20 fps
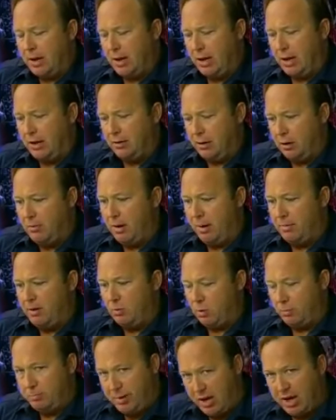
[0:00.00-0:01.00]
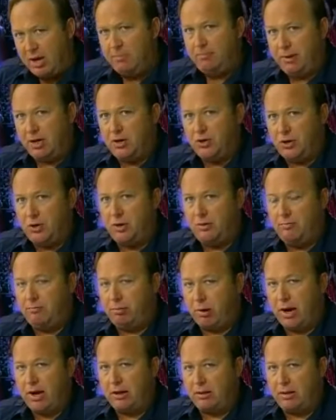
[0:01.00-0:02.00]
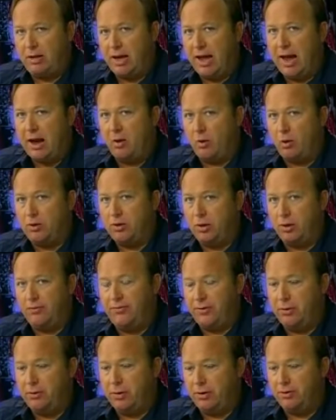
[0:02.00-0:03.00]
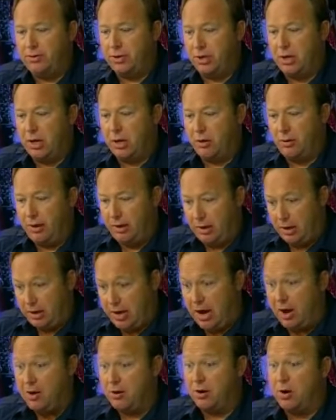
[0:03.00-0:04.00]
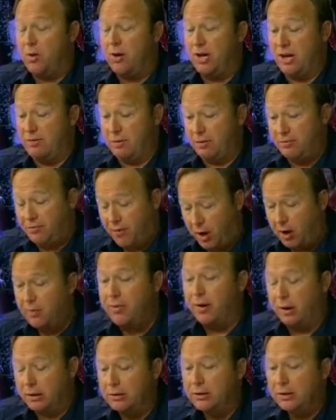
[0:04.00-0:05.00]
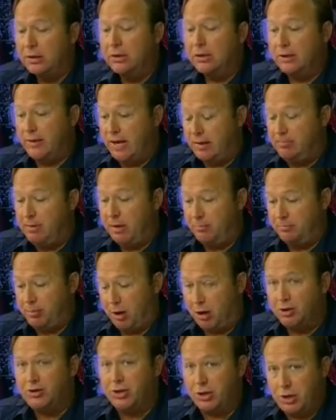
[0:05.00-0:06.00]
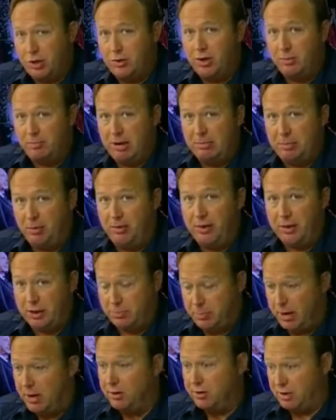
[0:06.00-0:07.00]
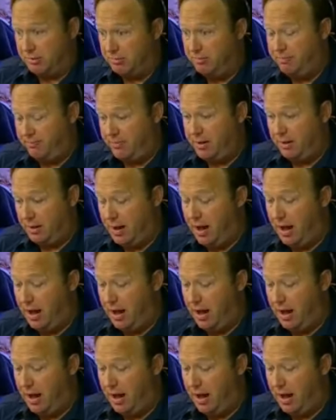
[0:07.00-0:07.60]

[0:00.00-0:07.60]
uh, you know, I mean, repeat, because you didn't break the gag order until a few years ago, and, and now you're going even further. And they've been persecuting people that expose them.